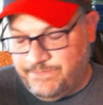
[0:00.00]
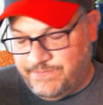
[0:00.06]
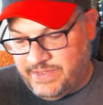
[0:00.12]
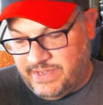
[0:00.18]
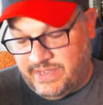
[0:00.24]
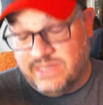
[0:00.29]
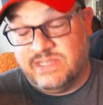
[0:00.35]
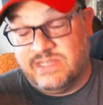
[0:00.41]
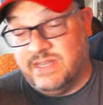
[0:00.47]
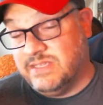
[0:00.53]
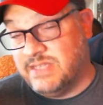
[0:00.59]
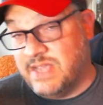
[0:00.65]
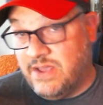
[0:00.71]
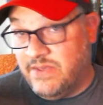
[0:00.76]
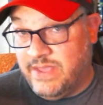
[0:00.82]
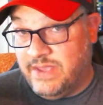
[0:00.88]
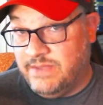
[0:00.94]
I guess that's
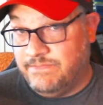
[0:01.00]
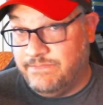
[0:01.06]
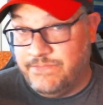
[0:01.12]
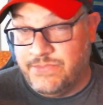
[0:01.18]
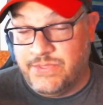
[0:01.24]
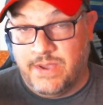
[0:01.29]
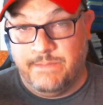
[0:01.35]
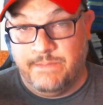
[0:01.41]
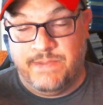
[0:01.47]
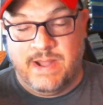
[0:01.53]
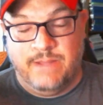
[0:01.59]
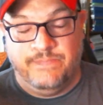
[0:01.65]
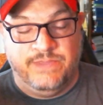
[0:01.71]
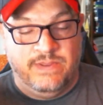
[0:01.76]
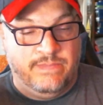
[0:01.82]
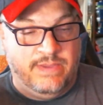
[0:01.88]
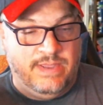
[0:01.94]
how that thought
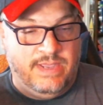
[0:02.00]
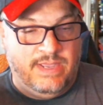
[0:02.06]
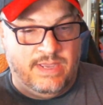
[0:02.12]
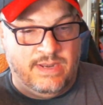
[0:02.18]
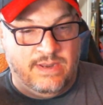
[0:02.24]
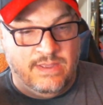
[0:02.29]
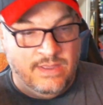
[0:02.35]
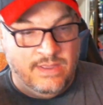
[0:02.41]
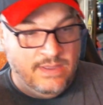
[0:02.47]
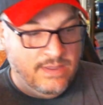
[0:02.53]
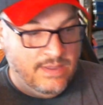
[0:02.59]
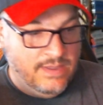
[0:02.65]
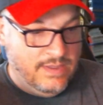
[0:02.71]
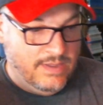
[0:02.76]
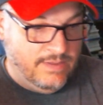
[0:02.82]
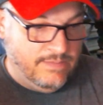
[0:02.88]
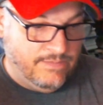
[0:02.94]
popped in my head.
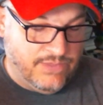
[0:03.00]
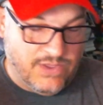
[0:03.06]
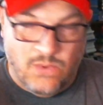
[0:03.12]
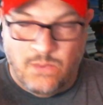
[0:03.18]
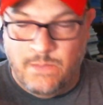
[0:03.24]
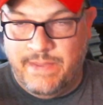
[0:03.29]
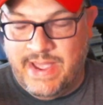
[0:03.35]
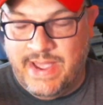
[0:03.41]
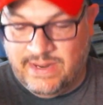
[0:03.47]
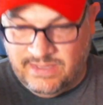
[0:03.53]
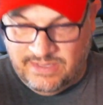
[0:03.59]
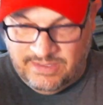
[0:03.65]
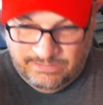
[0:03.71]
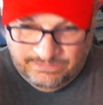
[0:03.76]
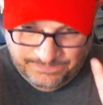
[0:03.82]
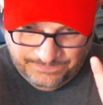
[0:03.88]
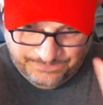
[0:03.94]
Going back
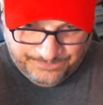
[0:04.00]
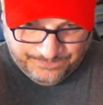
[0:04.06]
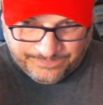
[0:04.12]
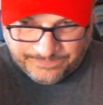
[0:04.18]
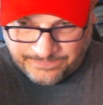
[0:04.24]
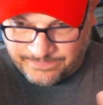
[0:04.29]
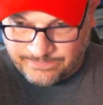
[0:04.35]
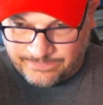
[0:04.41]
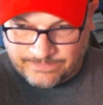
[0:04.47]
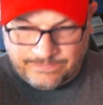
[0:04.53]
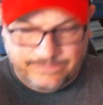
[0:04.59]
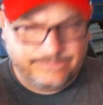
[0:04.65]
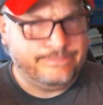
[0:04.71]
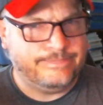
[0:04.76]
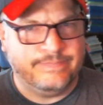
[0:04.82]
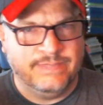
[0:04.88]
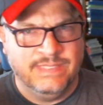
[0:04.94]
to
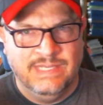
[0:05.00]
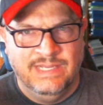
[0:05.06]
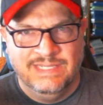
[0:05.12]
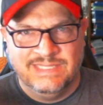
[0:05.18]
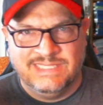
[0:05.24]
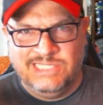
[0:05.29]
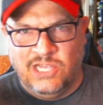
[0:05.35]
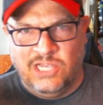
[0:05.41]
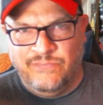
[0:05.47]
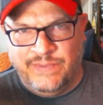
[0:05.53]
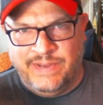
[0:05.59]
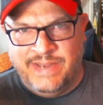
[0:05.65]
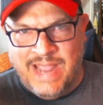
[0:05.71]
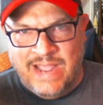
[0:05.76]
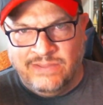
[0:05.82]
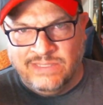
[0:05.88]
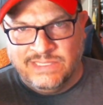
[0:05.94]

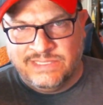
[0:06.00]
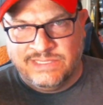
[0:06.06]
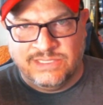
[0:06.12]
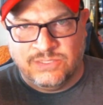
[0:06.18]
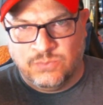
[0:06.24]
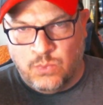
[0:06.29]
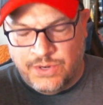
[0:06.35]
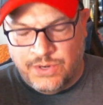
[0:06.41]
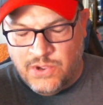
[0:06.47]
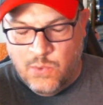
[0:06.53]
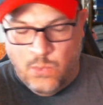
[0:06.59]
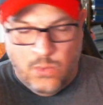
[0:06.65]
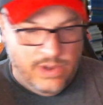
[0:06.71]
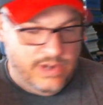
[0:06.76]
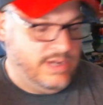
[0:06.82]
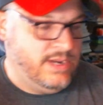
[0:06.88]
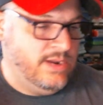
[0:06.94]
self-analysis
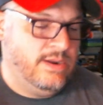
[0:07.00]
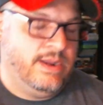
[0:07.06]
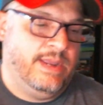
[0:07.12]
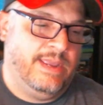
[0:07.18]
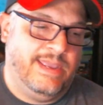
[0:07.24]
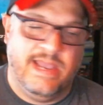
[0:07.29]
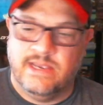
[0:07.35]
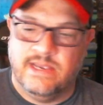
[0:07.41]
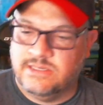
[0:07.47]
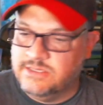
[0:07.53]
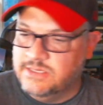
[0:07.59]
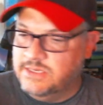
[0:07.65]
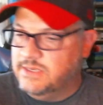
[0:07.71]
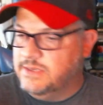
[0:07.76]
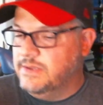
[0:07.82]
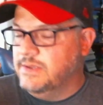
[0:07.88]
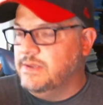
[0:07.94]
101 here, I guess.
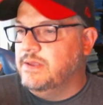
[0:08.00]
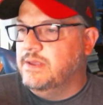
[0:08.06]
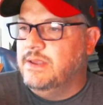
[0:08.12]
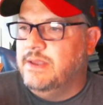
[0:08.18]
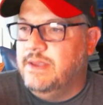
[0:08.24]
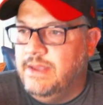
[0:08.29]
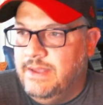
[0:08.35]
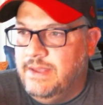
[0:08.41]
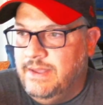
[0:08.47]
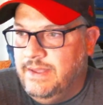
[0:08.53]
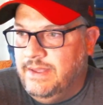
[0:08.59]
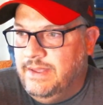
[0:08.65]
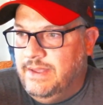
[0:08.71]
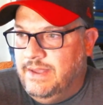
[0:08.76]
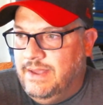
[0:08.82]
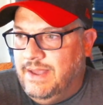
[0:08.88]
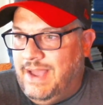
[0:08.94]

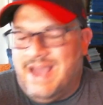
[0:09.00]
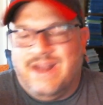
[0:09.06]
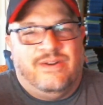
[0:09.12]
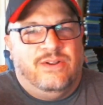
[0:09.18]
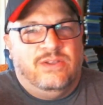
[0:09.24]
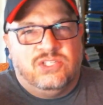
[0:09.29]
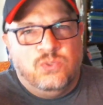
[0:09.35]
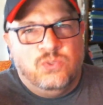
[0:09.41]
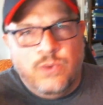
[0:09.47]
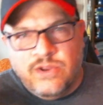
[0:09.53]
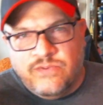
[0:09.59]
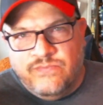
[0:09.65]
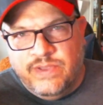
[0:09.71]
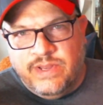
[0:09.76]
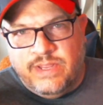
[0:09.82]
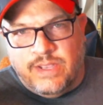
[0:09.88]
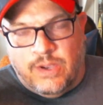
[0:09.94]
I don't know, it's a weird
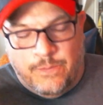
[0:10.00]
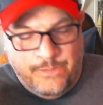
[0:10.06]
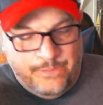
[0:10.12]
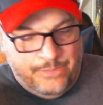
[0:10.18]
video.